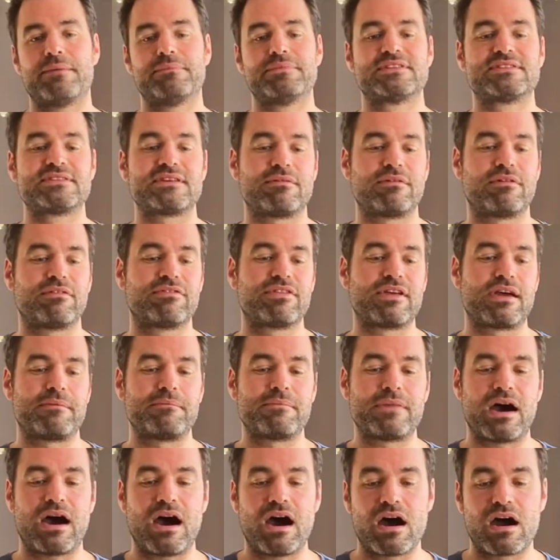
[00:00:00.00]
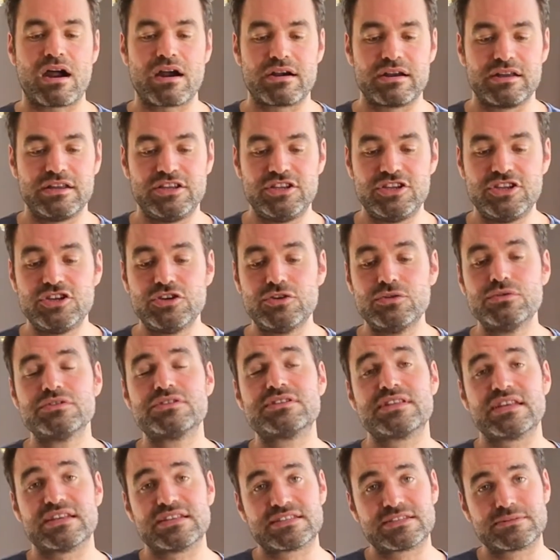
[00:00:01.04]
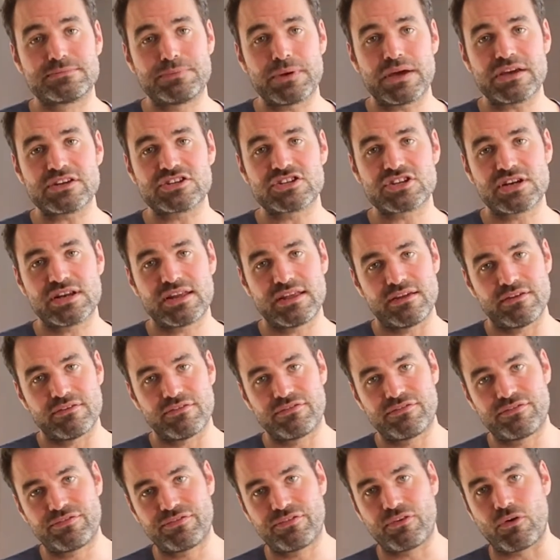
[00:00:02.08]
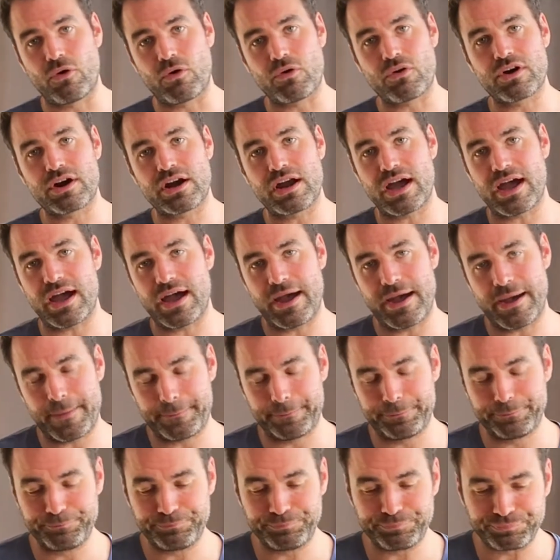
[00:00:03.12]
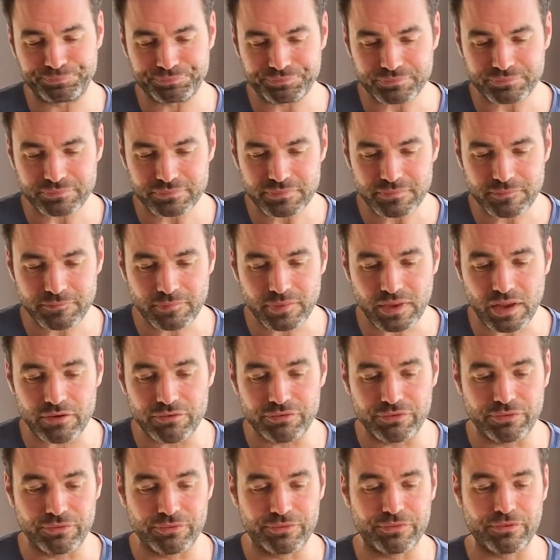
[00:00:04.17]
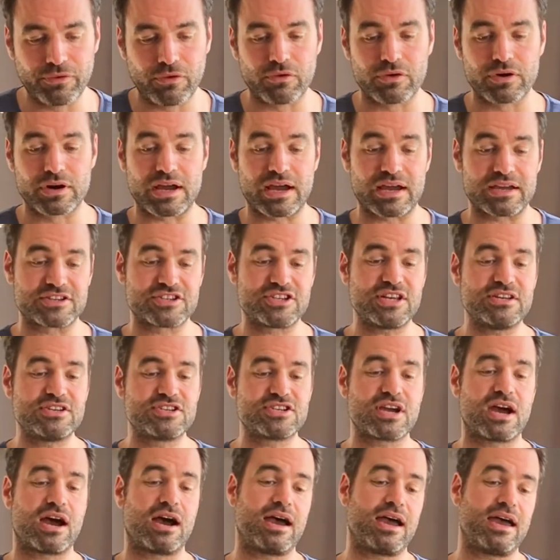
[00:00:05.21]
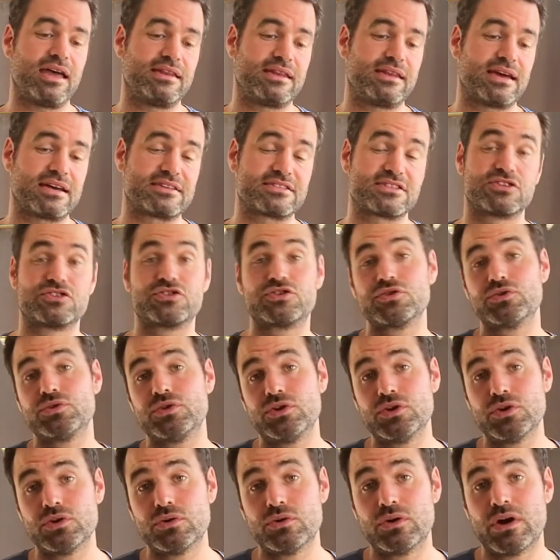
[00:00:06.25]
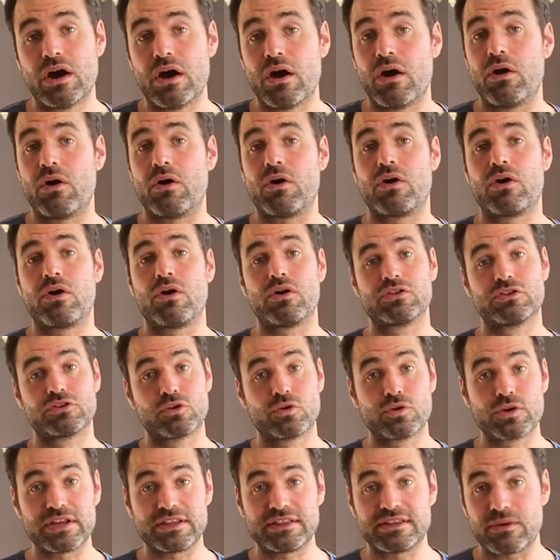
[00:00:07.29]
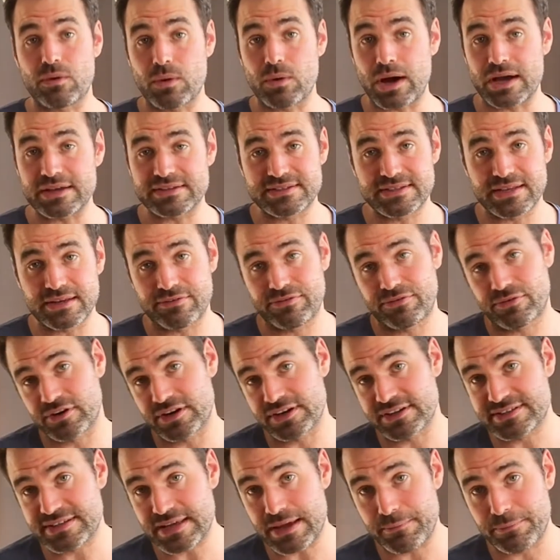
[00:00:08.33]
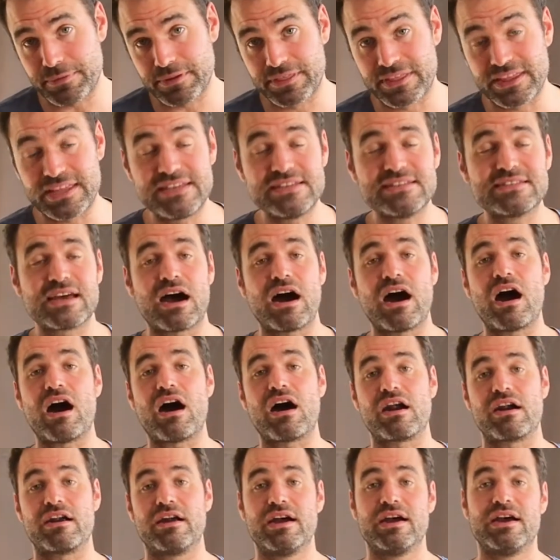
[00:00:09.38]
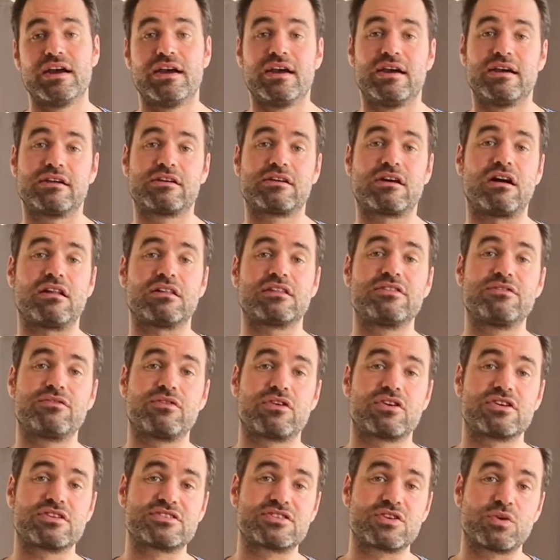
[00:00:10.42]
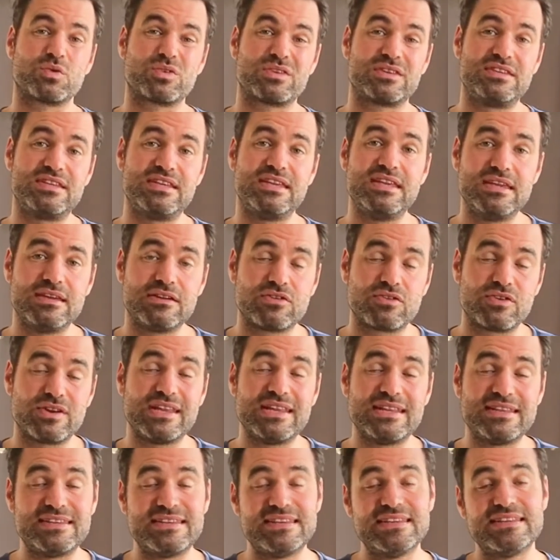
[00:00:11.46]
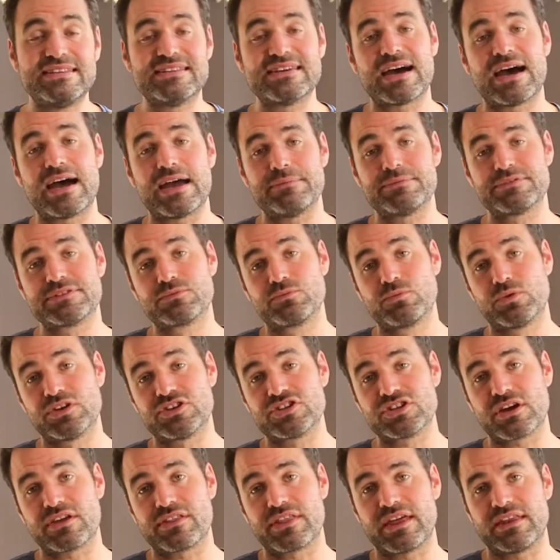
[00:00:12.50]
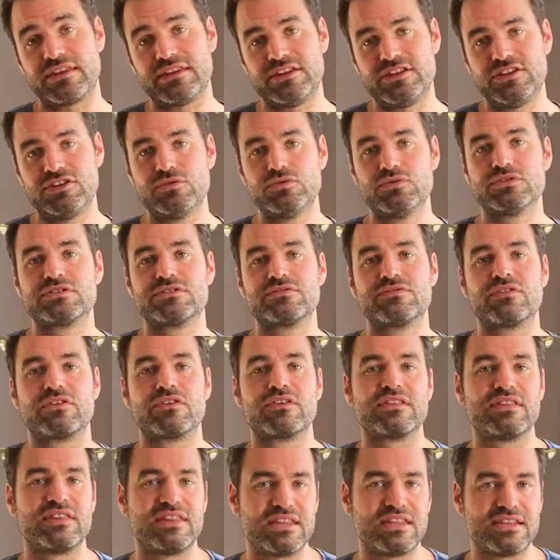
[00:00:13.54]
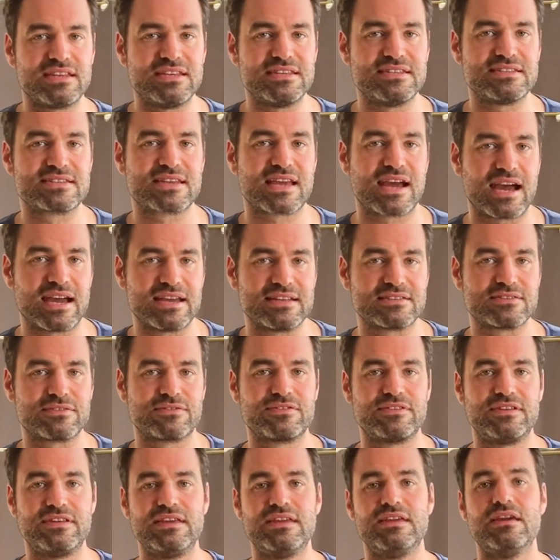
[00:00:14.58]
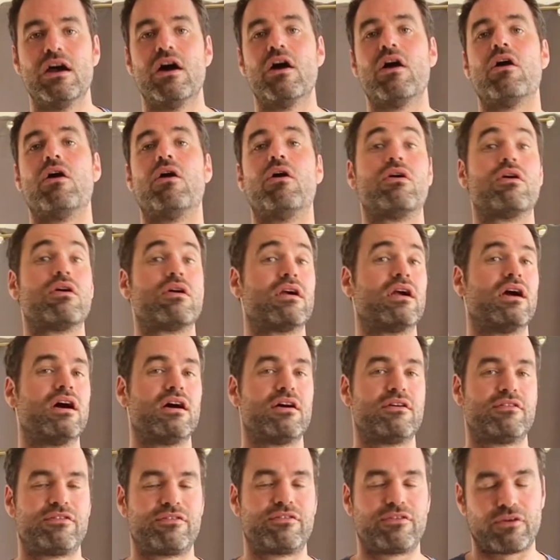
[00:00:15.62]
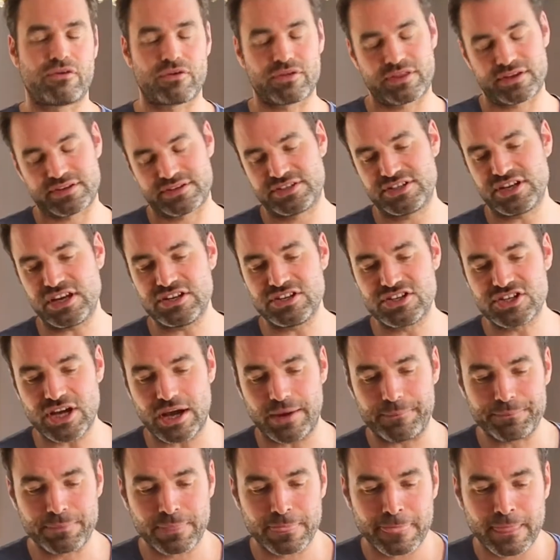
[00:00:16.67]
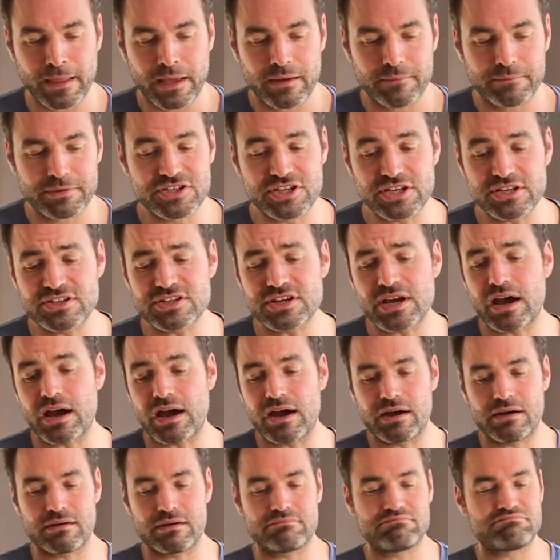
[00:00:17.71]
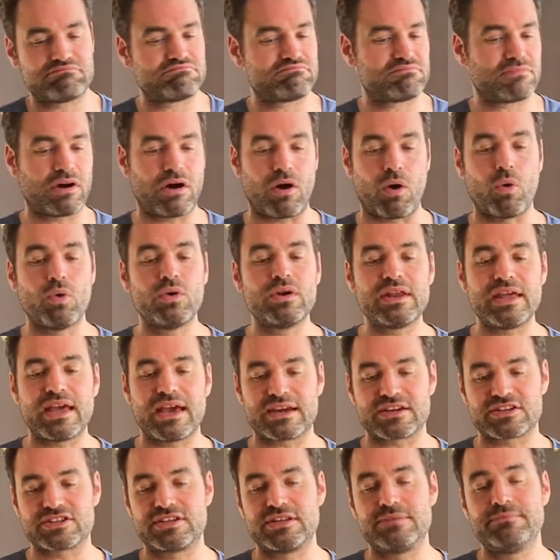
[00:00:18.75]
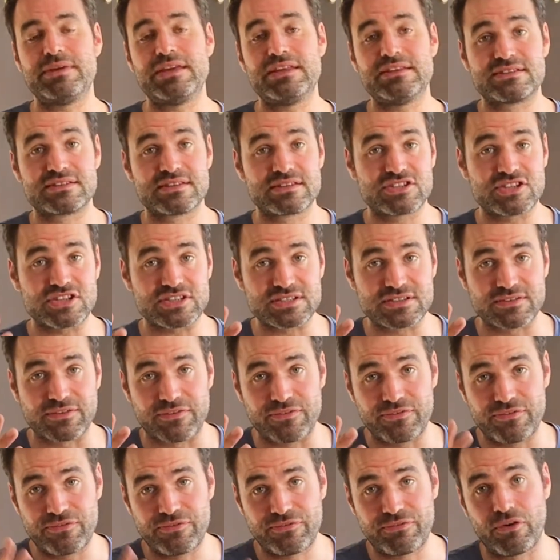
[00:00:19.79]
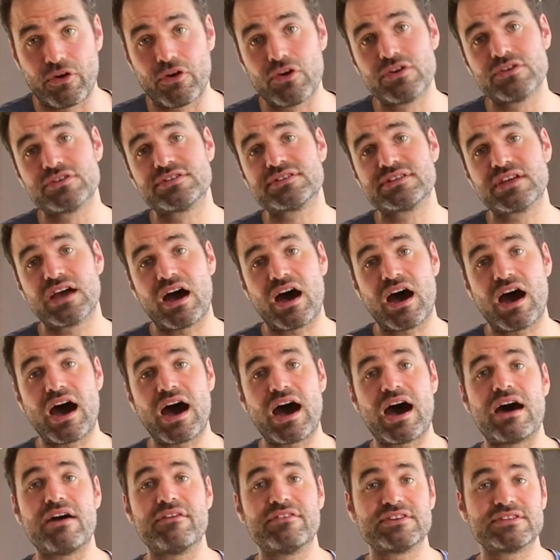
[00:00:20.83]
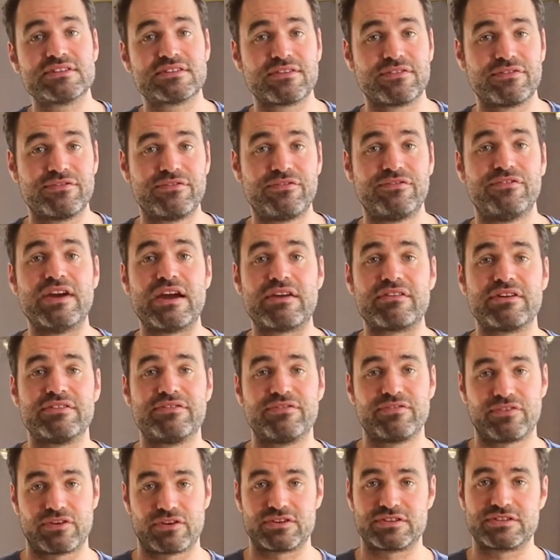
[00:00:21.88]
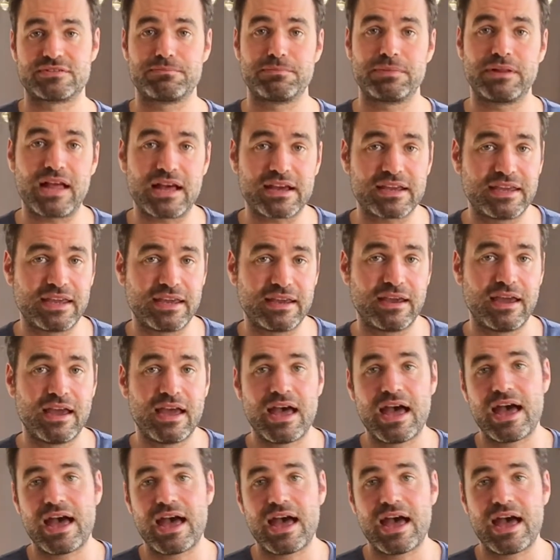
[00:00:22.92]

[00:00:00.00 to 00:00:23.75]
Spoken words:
some of them are used especially for Shincha and Asatsuyu or Kuritawase, for example. These are cultivars, so green tea types, which are then used for these kinds of tea or for the Shincha. But Shincha only actually means just the first harvest, the very first plucking.